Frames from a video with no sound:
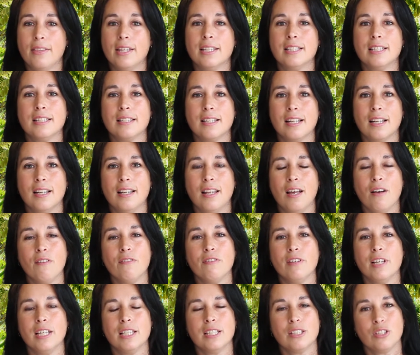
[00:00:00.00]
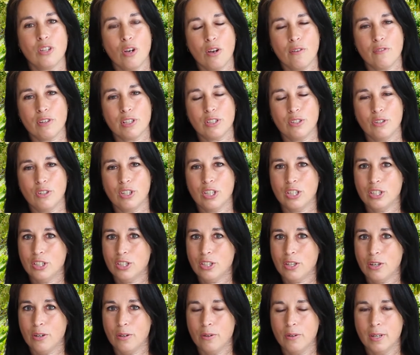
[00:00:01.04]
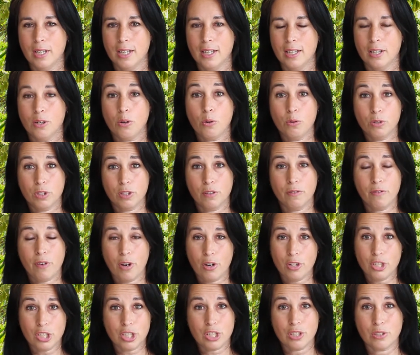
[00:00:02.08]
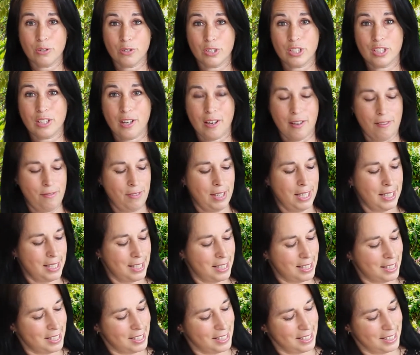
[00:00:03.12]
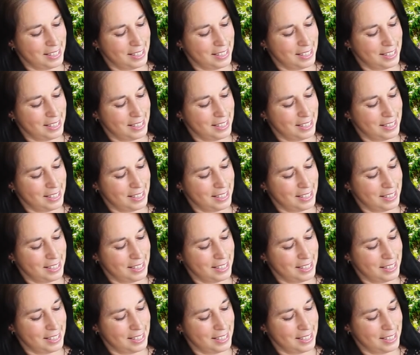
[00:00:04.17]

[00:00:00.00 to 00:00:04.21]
this is a lovely service you can do called devotional service.